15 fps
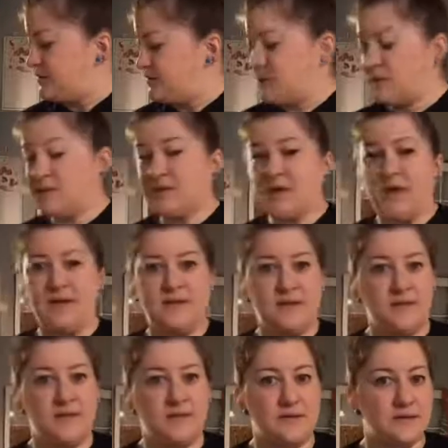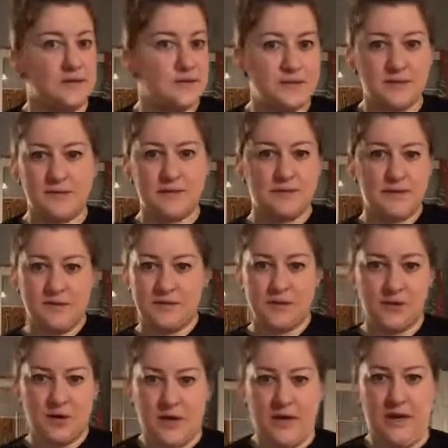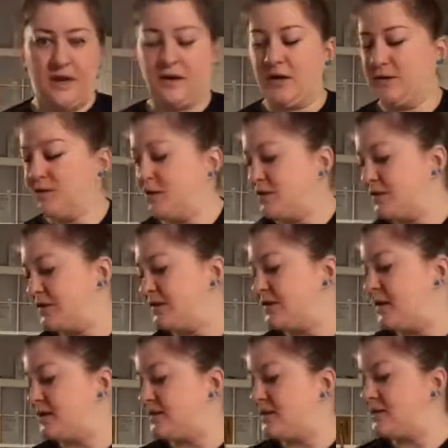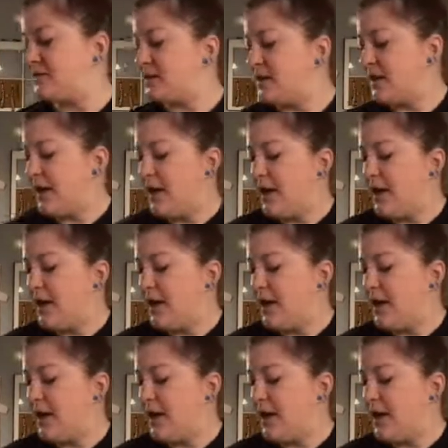So sauces. These are great in all sorts of sauces.